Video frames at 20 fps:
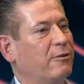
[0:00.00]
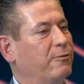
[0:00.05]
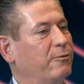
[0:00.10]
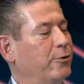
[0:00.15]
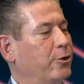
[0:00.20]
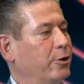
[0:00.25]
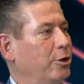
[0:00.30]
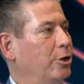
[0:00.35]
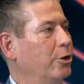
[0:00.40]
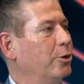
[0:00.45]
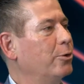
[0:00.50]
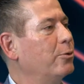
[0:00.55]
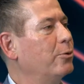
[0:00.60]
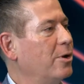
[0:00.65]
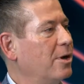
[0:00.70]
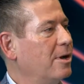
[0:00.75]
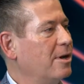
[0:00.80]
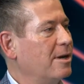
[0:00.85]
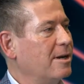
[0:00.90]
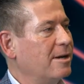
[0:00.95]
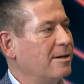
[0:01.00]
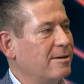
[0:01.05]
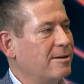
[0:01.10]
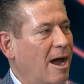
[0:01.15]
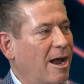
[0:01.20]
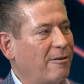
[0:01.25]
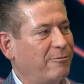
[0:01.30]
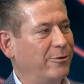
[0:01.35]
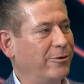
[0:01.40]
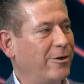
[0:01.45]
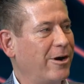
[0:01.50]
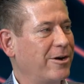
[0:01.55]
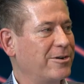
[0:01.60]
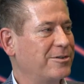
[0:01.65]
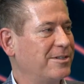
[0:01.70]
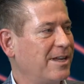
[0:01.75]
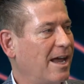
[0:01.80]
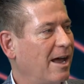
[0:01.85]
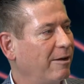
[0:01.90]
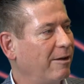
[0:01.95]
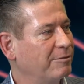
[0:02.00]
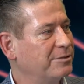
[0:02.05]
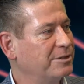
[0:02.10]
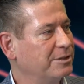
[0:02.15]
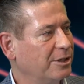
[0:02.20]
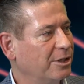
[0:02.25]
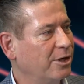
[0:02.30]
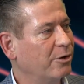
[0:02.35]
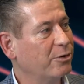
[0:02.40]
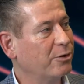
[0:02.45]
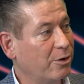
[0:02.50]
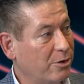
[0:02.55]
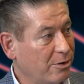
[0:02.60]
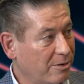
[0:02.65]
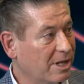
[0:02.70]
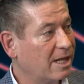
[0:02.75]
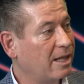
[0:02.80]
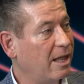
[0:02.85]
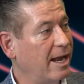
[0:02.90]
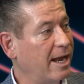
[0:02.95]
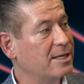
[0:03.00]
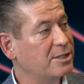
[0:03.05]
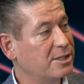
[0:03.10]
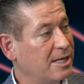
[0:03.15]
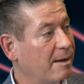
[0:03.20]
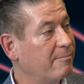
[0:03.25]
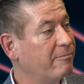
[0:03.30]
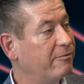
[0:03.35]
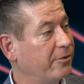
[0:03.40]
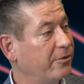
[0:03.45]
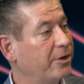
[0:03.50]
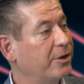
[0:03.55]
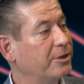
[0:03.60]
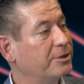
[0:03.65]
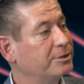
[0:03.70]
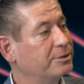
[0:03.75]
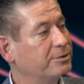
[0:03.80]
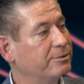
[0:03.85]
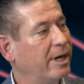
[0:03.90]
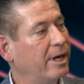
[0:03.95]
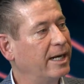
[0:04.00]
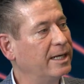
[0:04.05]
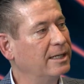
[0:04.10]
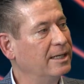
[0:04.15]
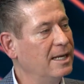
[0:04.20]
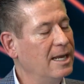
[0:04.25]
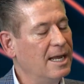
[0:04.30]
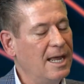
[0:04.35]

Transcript: for you, not for ourselves. You know, the clients come first, right?